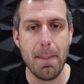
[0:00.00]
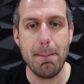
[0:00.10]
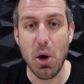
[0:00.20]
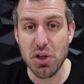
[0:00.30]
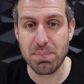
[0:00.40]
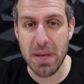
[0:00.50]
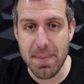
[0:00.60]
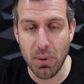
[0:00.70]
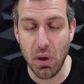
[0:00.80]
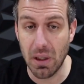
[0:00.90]
Most
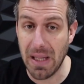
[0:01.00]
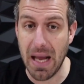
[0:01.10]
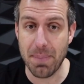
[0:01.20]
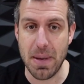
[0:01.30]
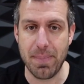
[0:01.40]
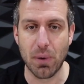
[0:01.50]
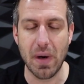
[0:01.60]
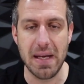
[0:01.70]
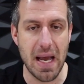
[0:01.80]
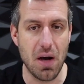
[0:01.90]
people, a lot of people
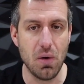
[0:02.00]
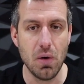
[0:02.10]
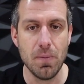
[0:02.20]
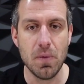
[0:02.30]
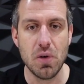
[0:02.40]
right now,